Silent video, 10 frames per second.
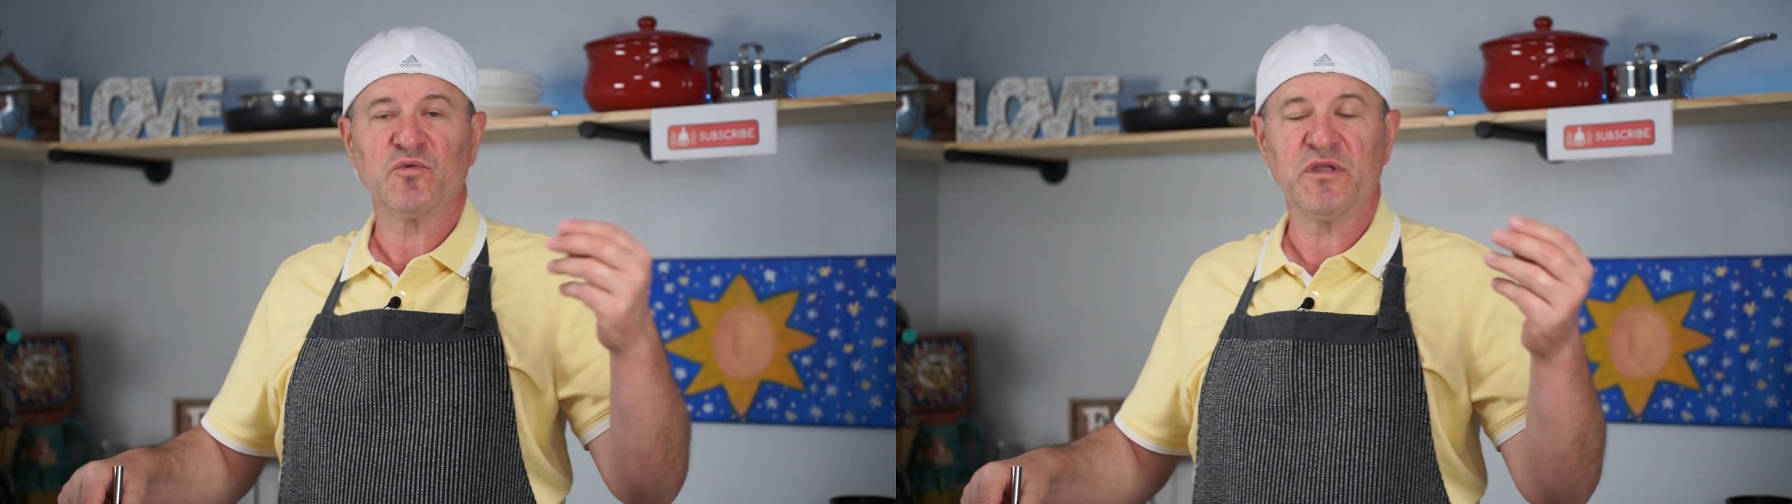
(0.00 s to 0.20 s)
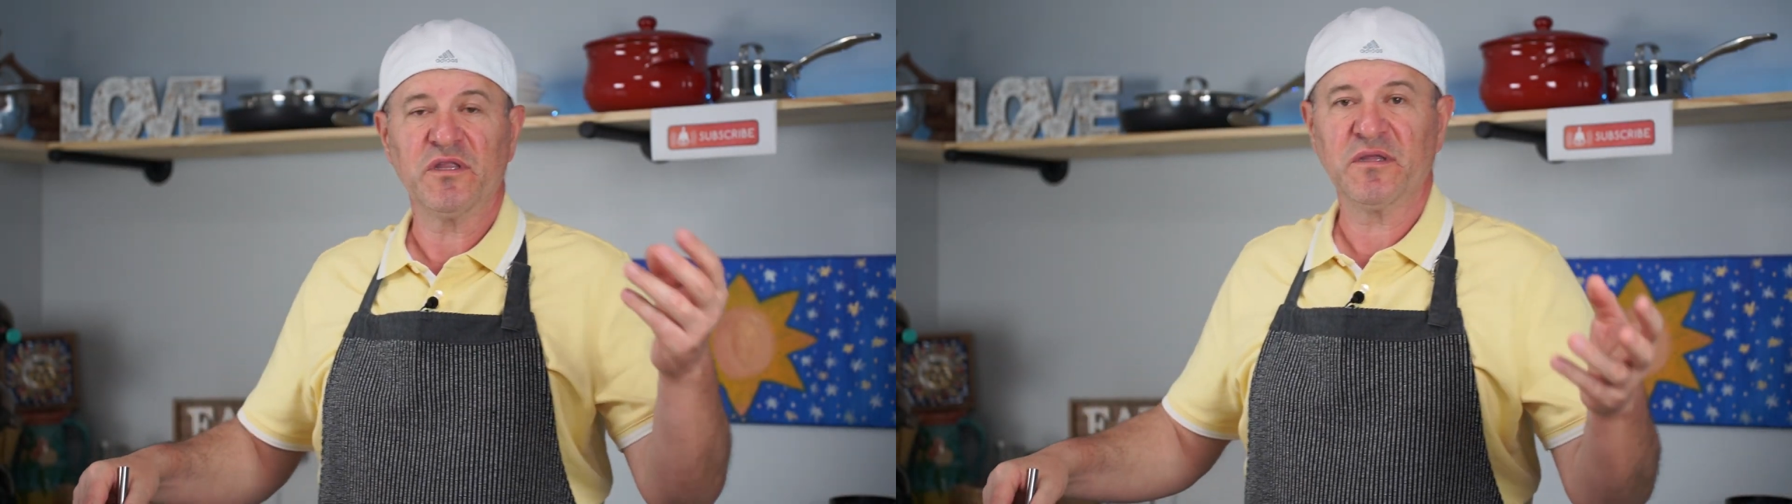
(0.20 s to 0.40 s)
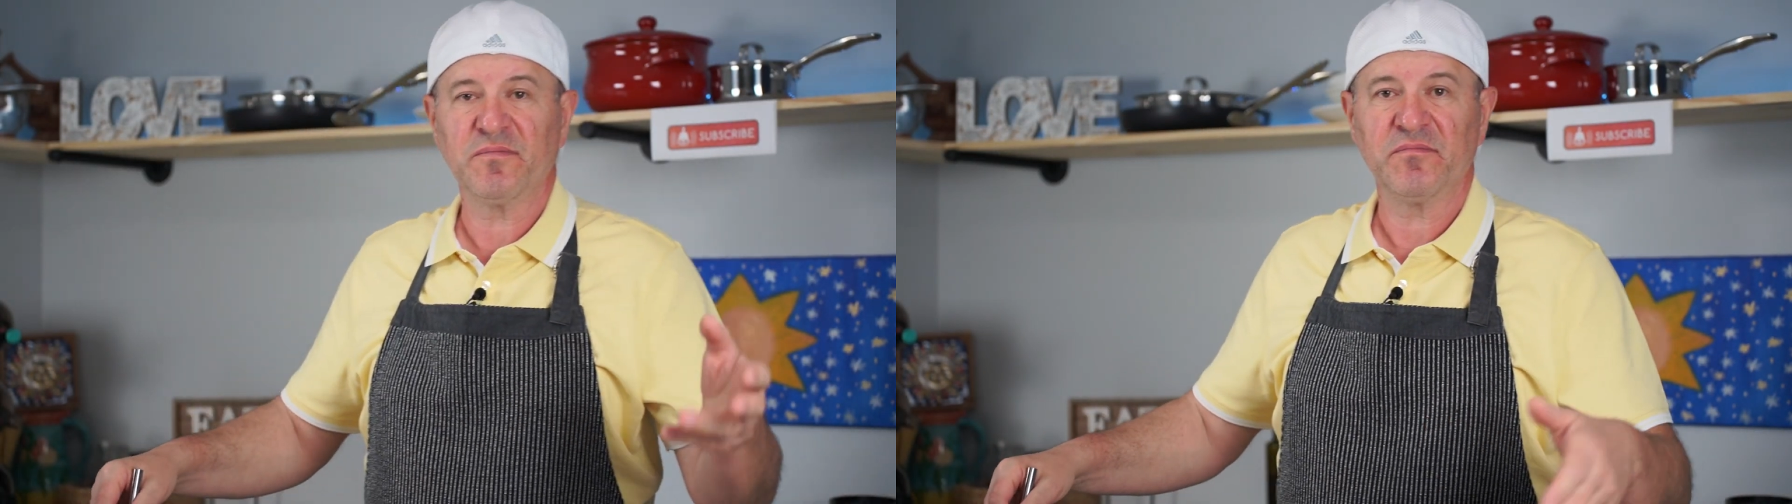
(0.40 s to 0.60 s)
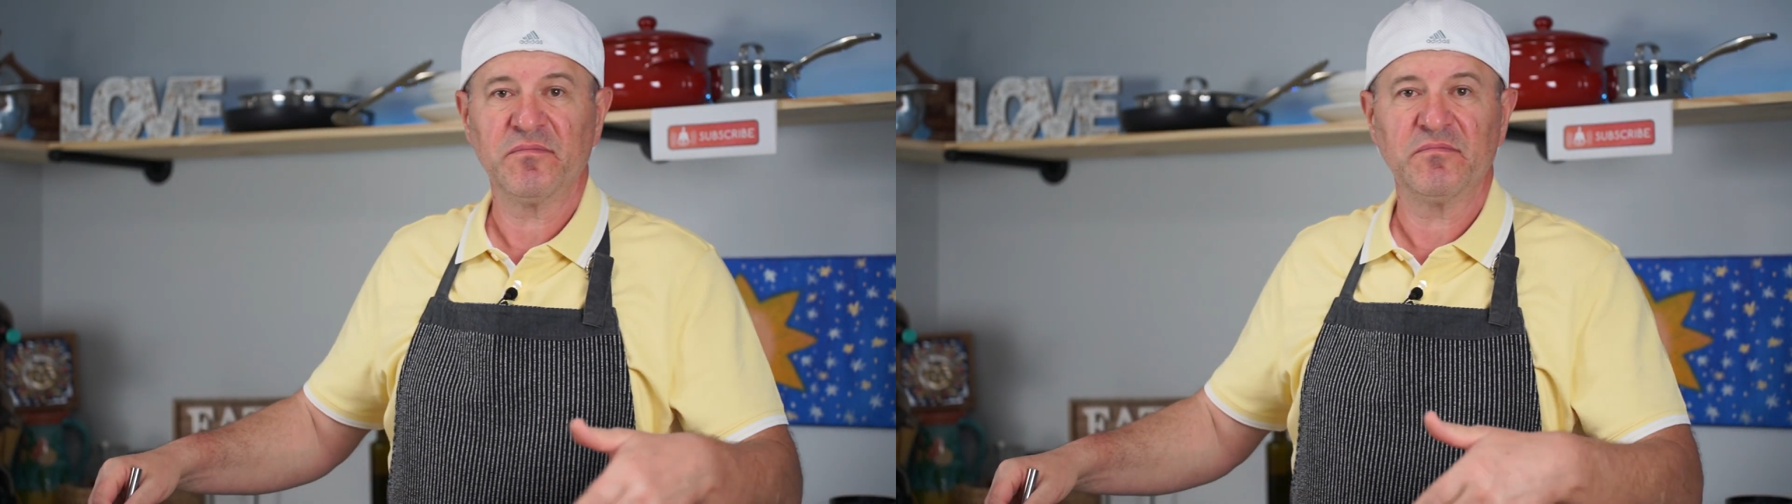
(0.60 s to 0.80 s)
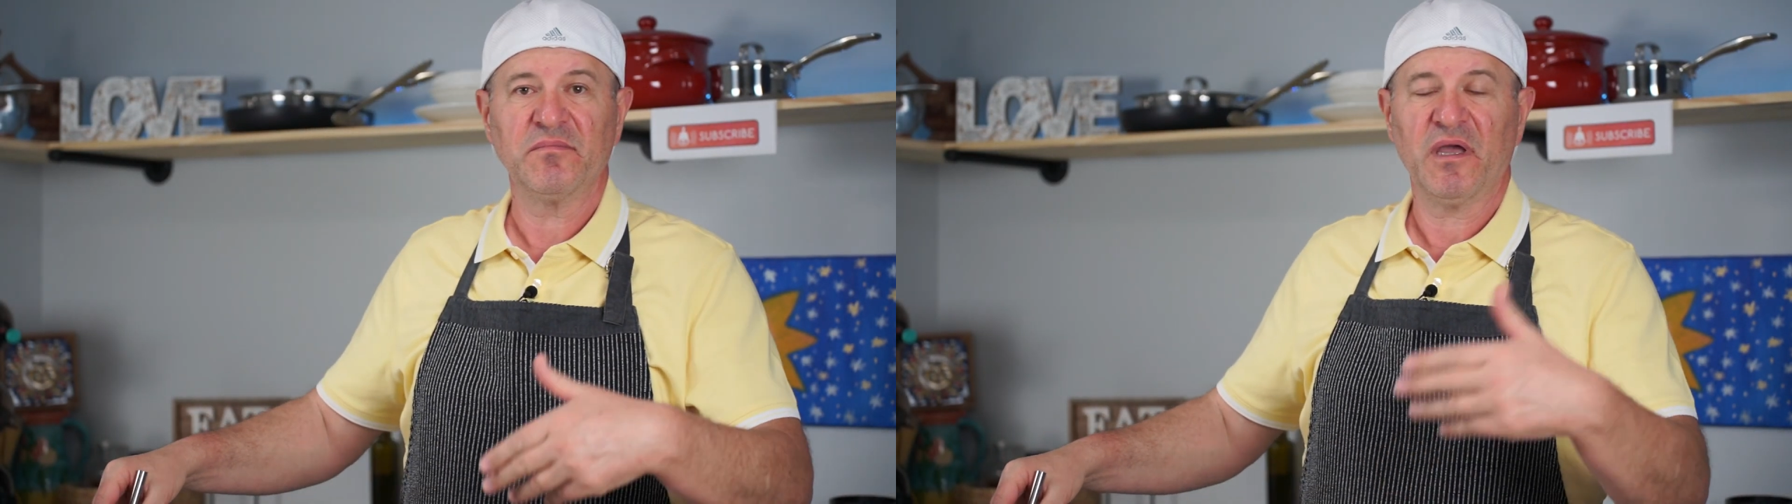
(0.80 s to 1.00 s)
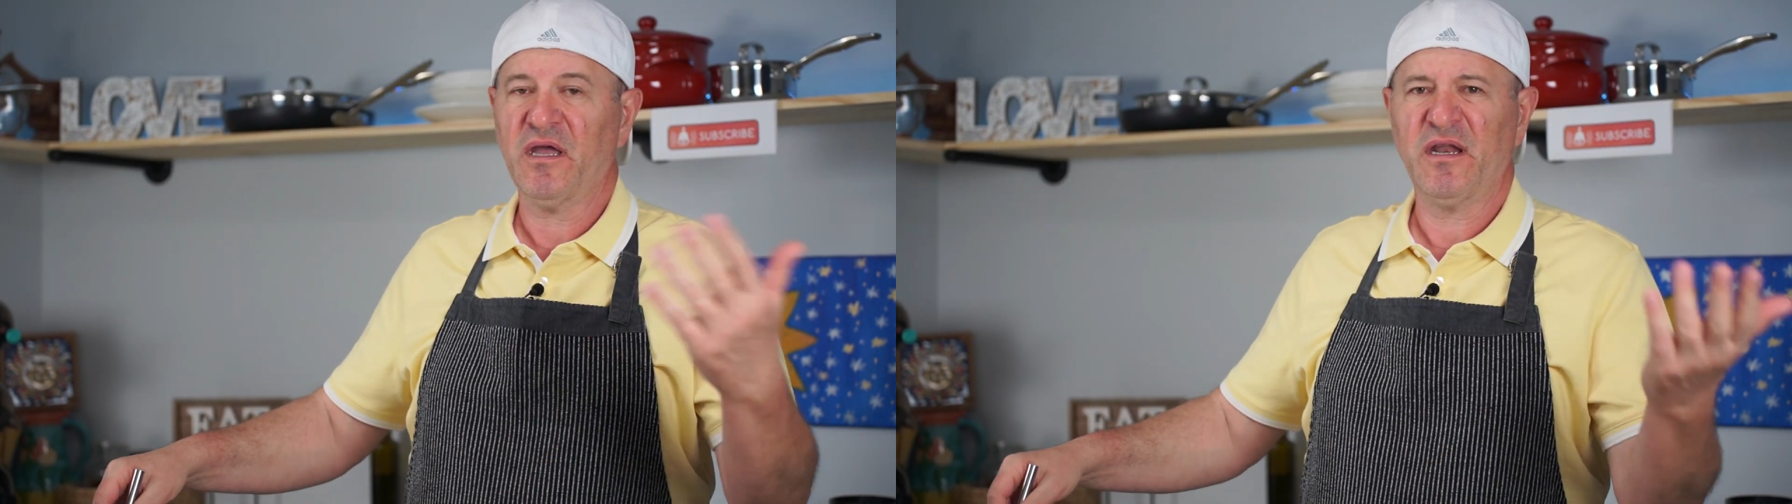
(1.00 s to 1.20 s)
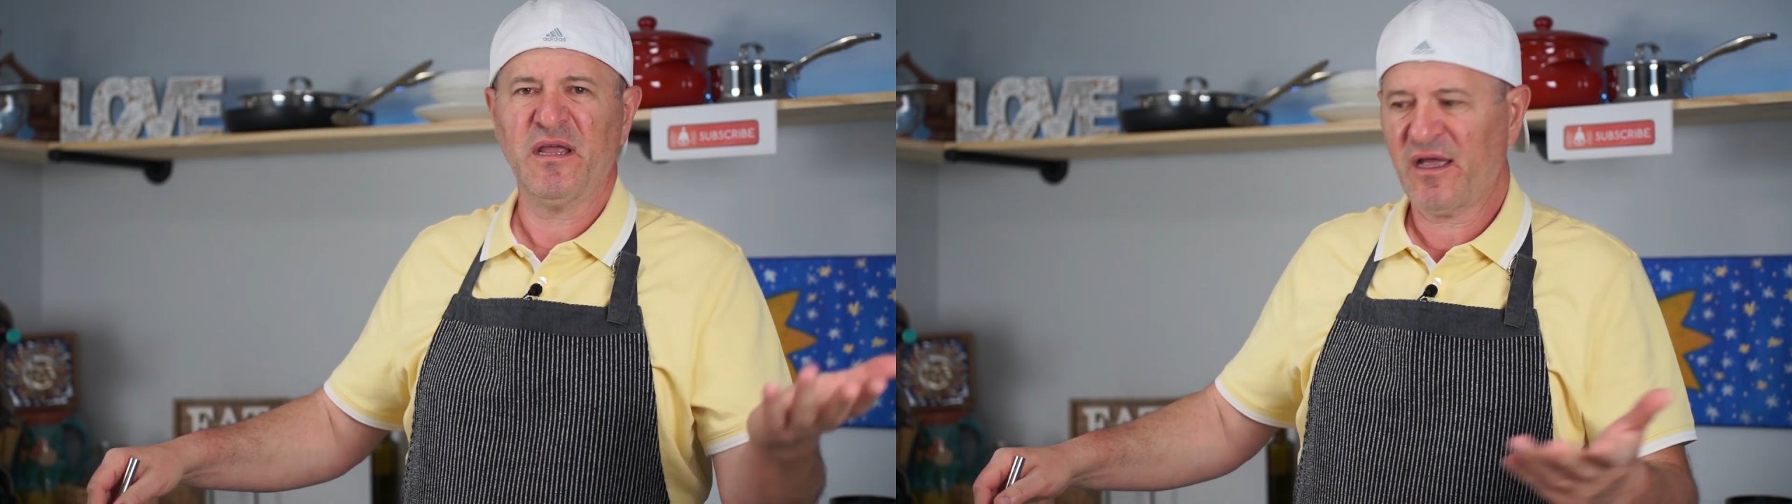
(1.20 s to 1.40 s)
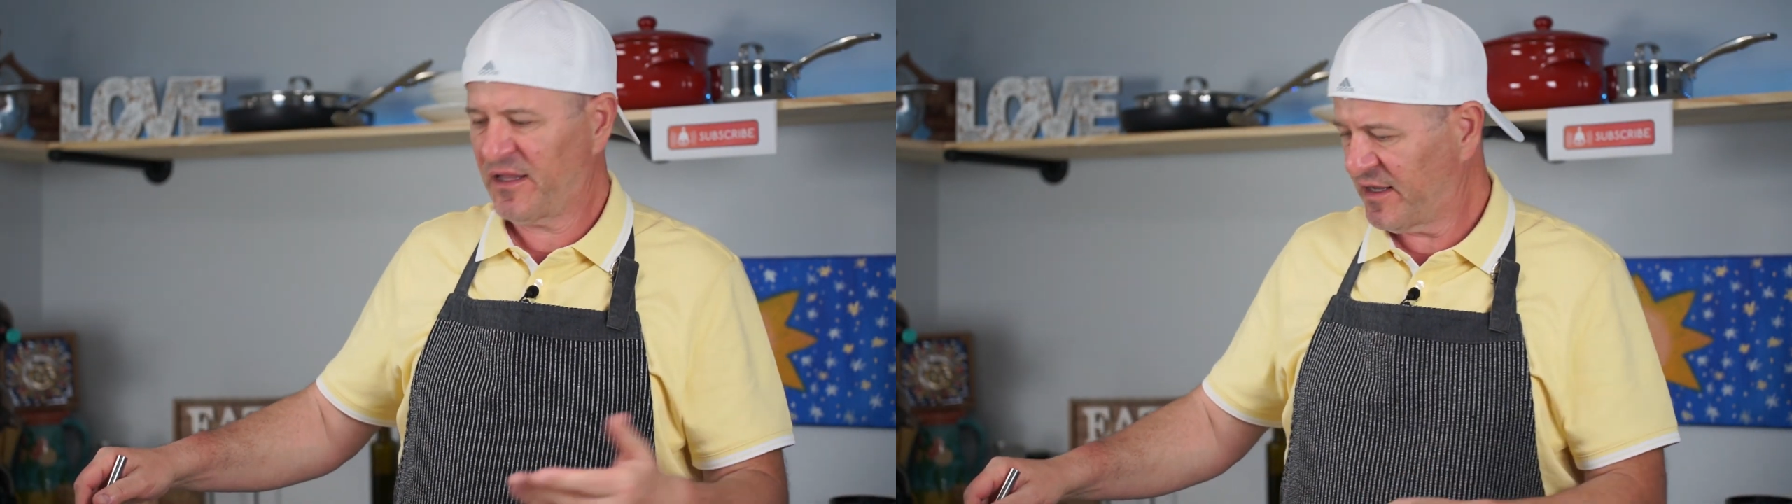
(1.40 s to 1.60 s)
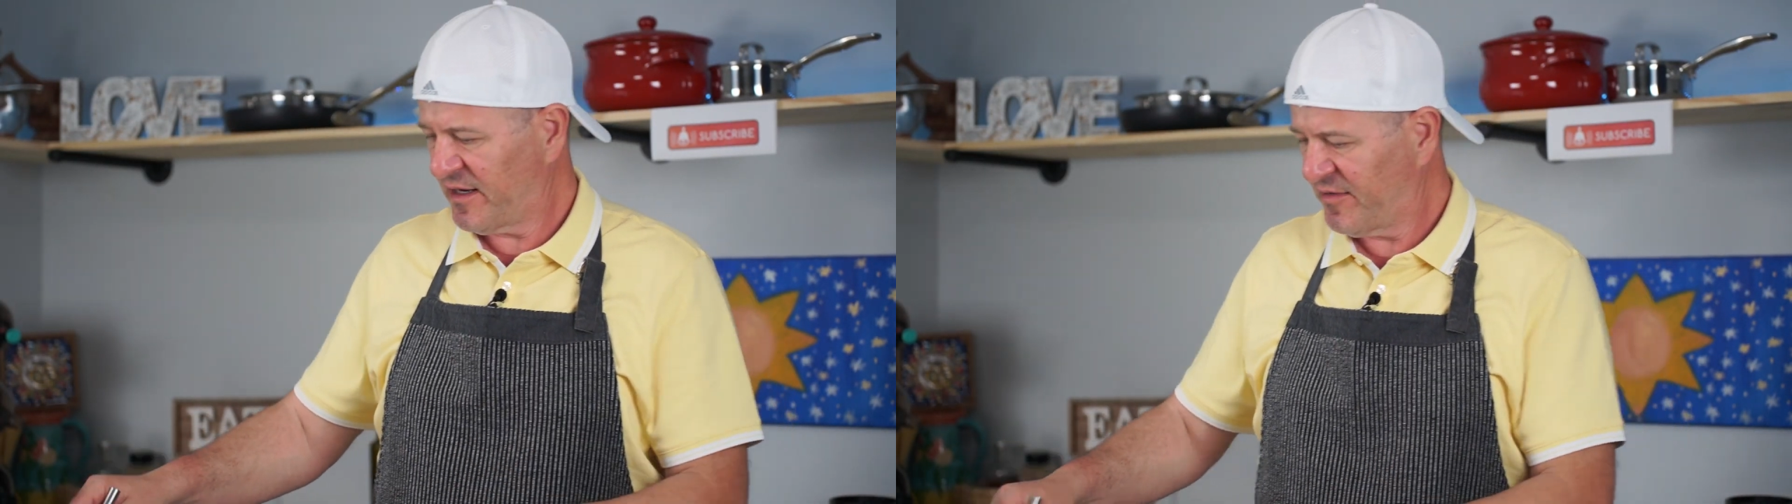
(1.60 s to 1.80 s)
with any other